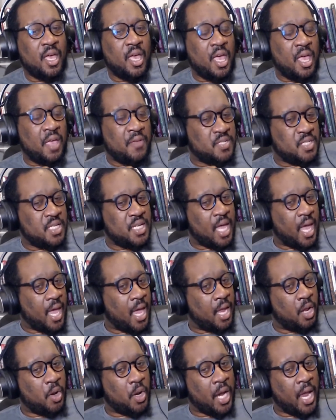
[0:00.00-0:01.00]
if she
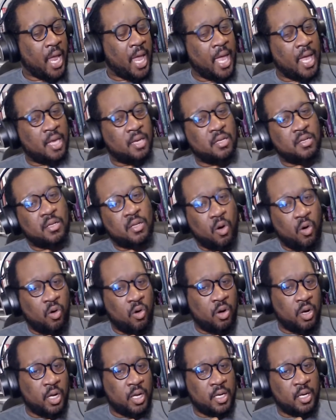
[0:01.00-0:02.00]
had her hands
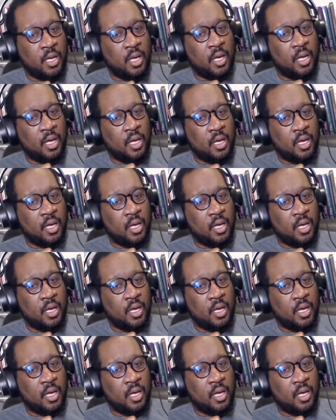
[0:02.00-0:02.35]
on